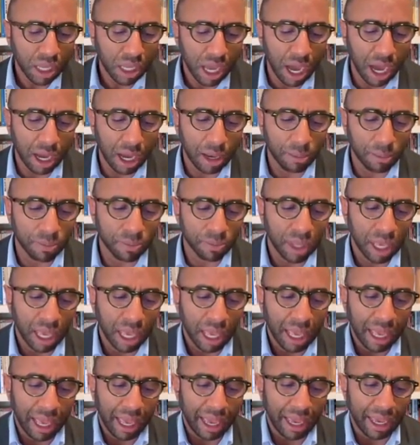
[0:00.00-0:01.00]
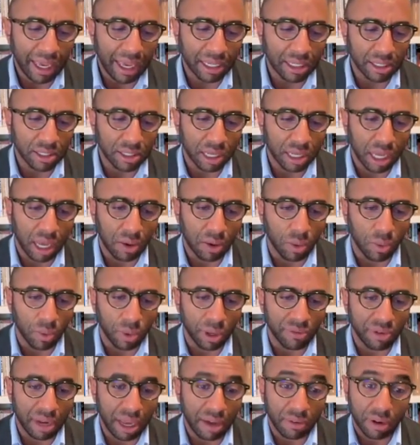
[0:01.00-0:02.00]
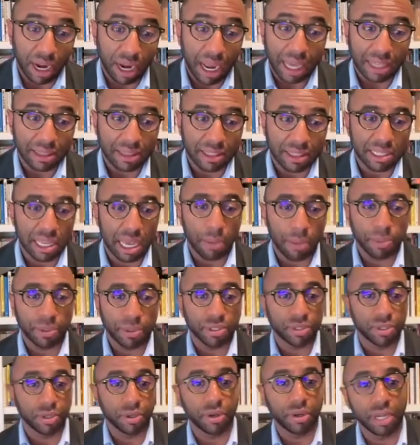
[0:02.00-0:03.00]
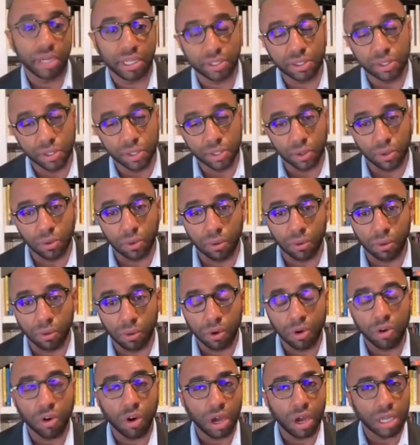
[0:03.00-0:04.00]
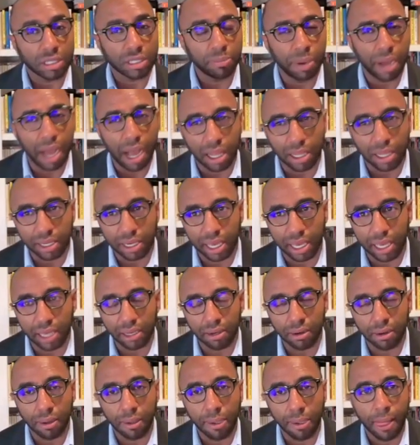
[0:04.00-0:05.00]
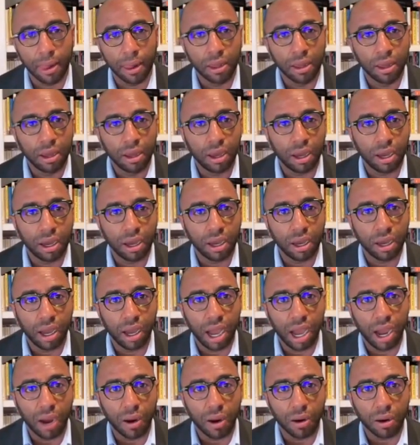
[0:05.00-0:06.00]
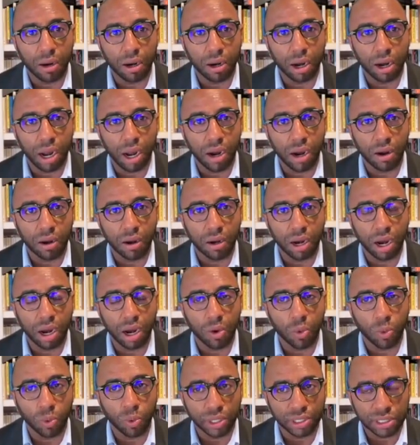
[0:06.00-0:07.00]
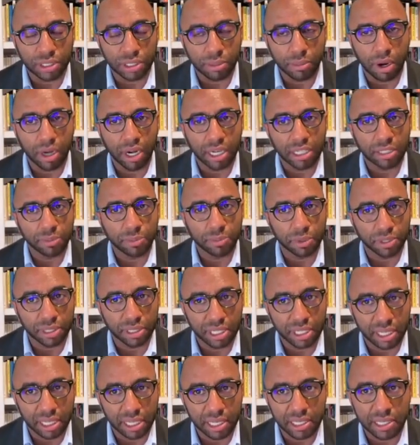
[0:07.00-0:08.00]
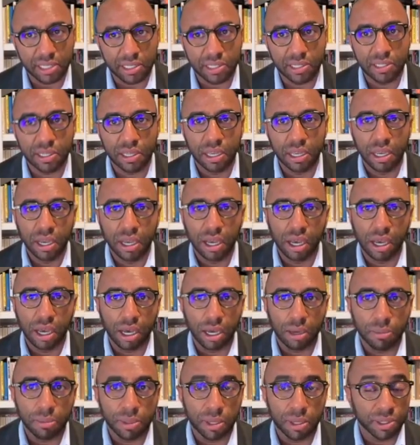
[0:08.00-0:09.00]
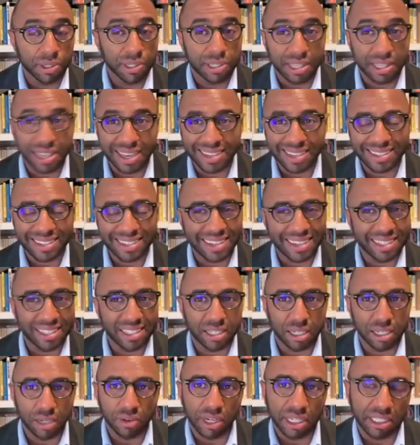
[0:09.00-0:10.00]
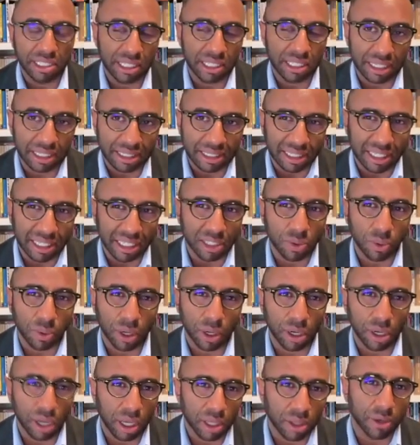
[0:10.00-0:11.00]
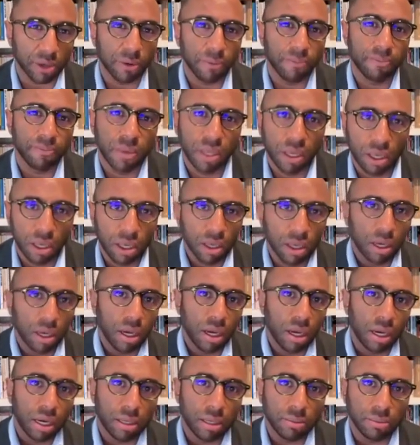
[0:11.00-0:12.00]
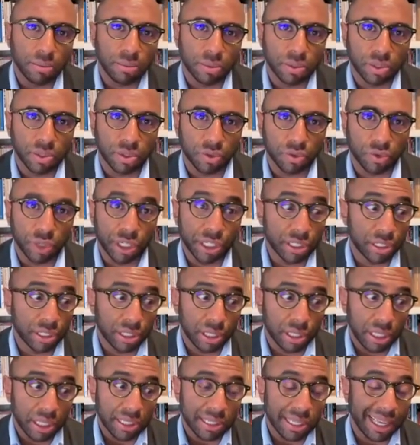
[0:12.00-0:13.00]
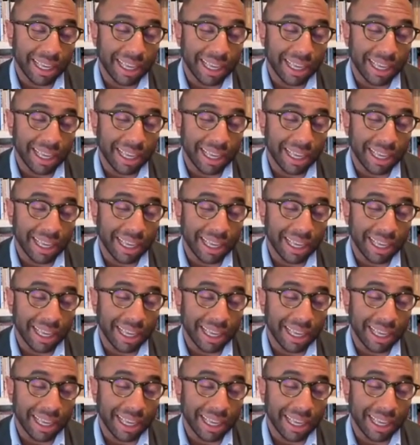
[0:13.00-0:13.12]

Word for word: Um, and We've never had this opportunity to cross-pollinate uh, our wisdom, our expertise. Um, there's things each generation can teach one another um, to reach these